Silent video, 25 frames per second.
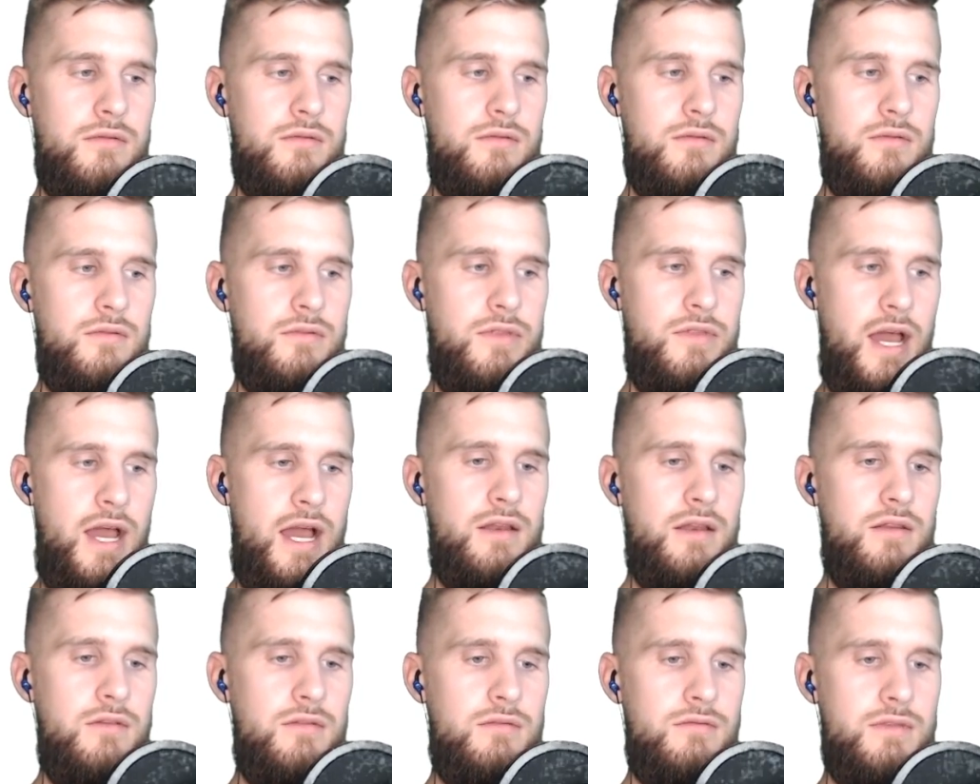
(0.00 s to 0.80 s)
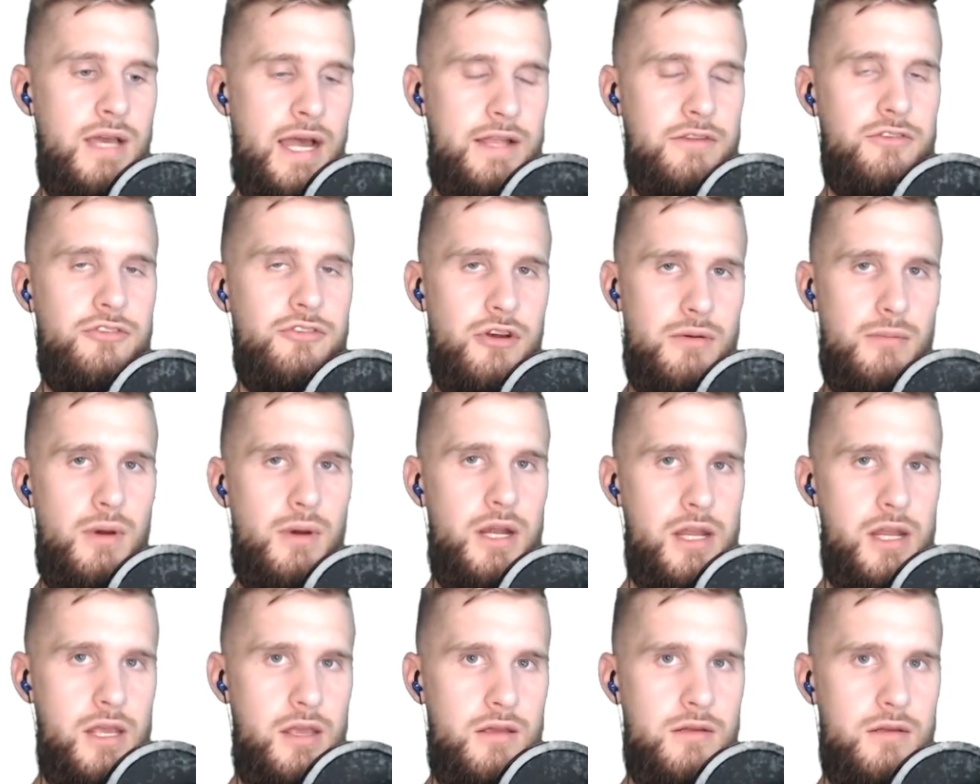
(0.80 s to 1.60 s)
that that's your
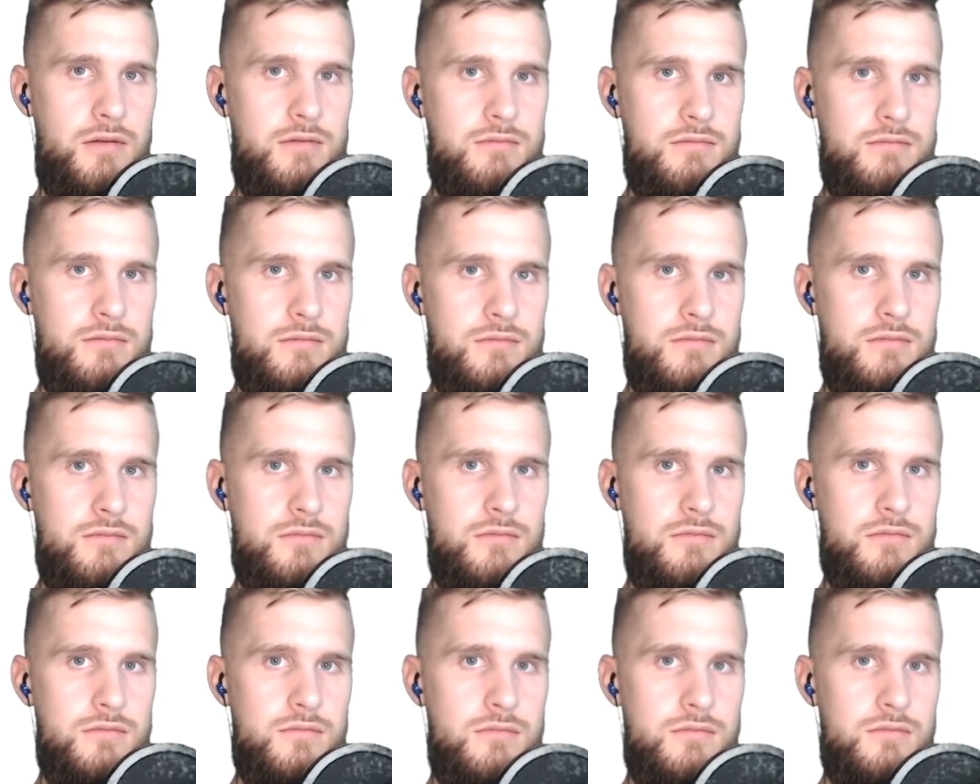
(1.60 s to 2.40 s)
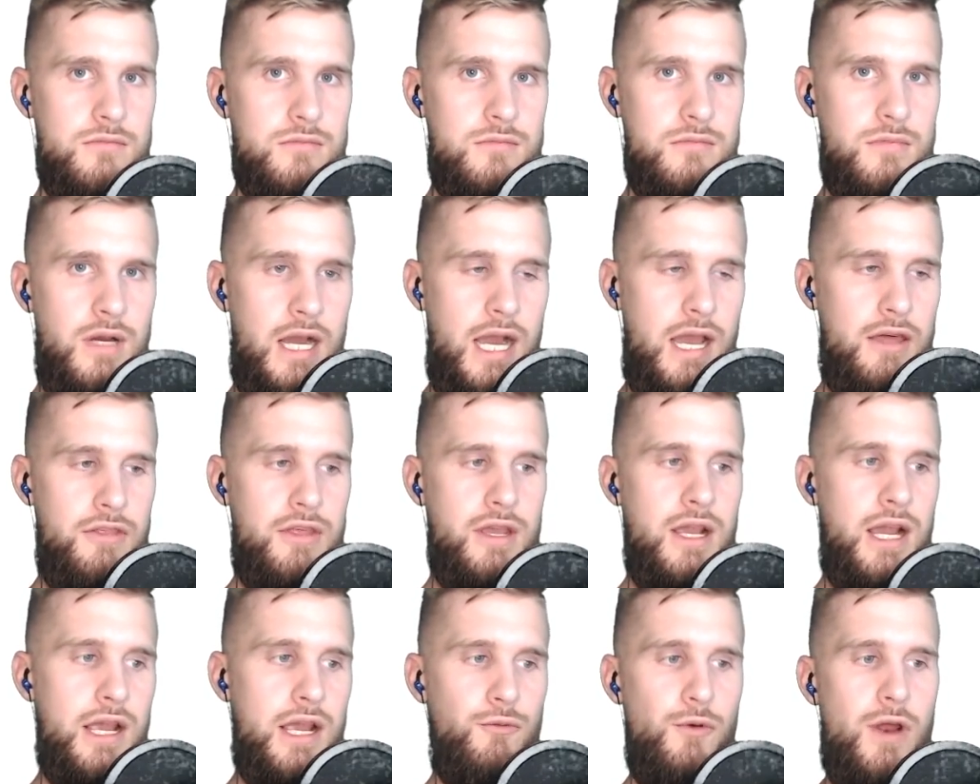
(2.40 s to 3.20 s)
money. I
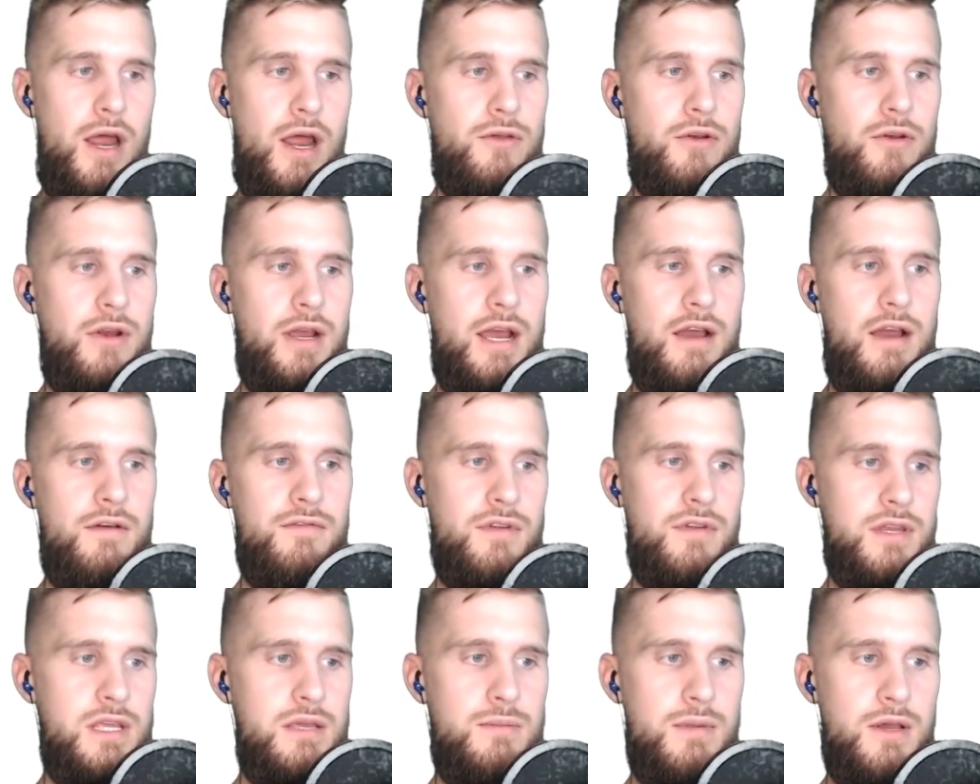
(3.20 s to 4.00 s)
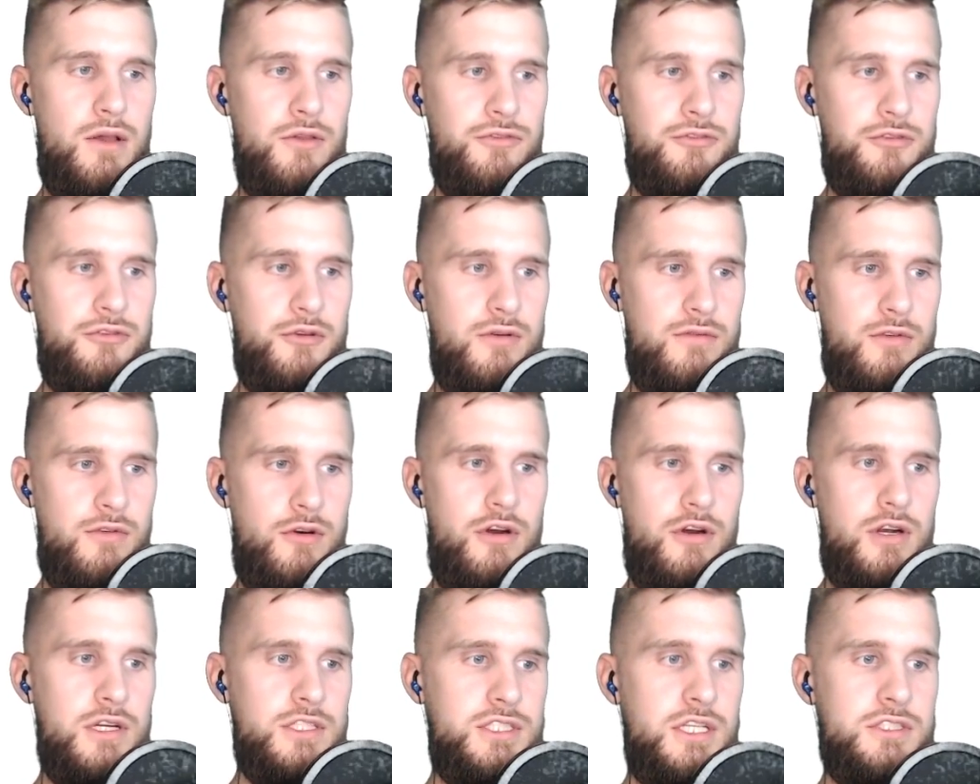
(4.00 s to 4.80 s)
think I'd rather have an email
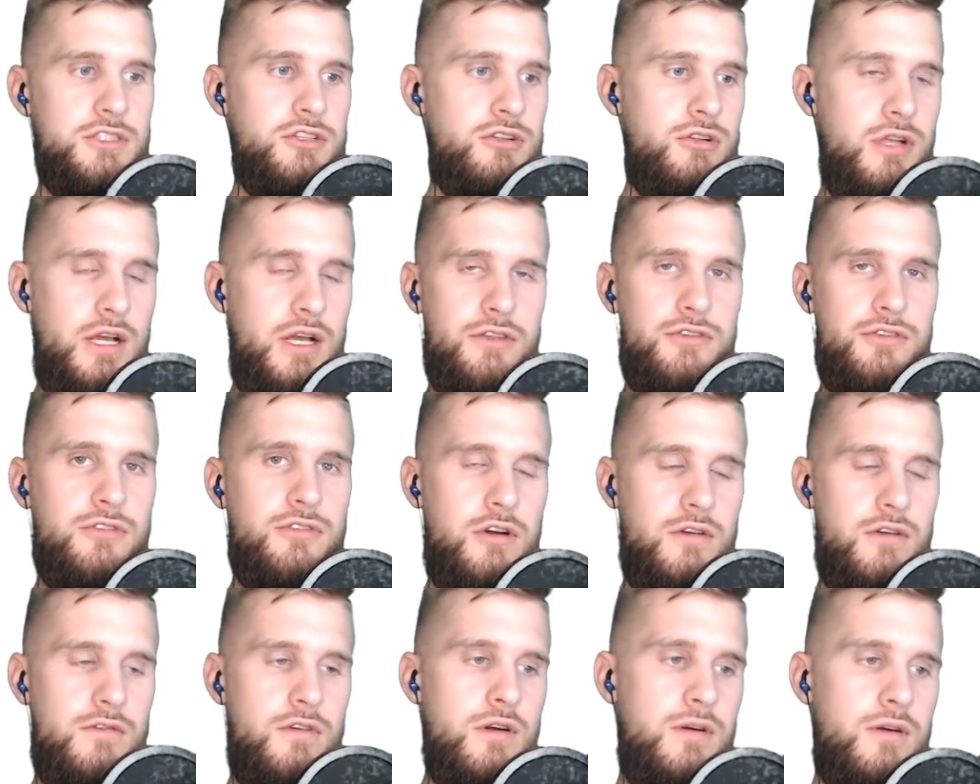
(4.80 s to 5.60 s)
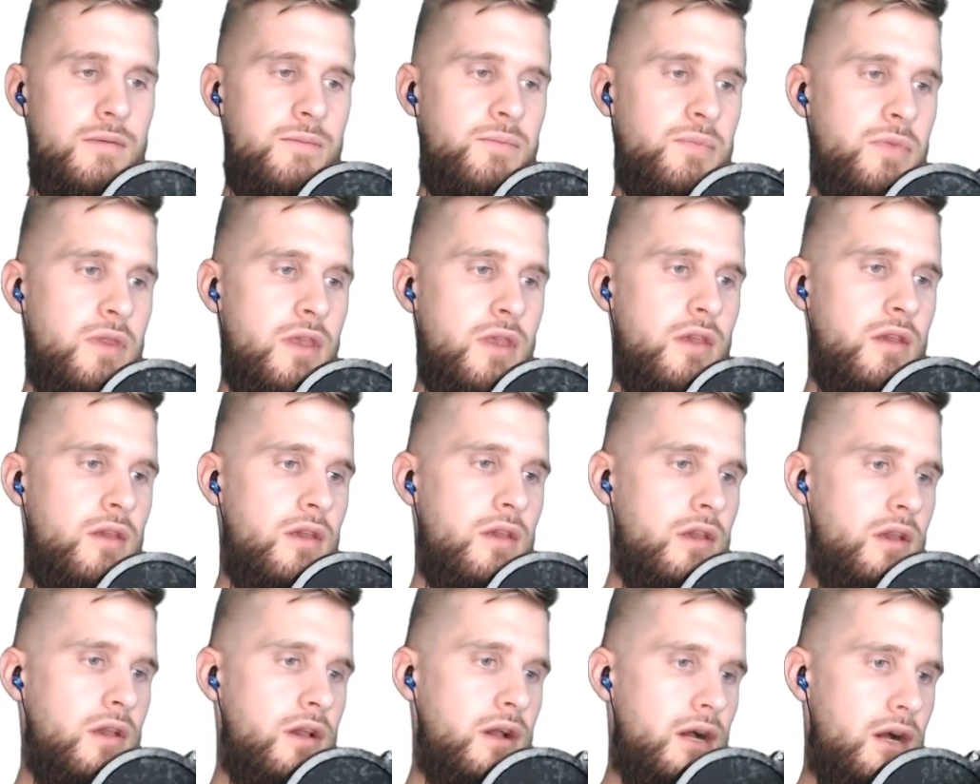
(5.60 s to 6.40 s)
server or a centralized server
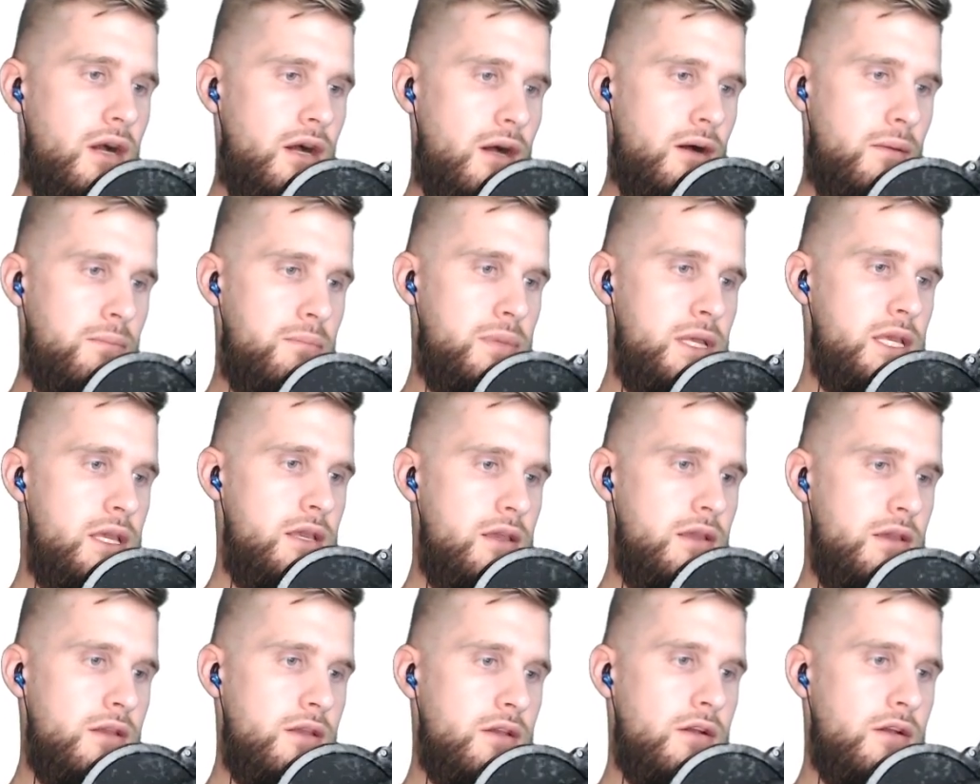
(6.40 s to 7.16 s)
be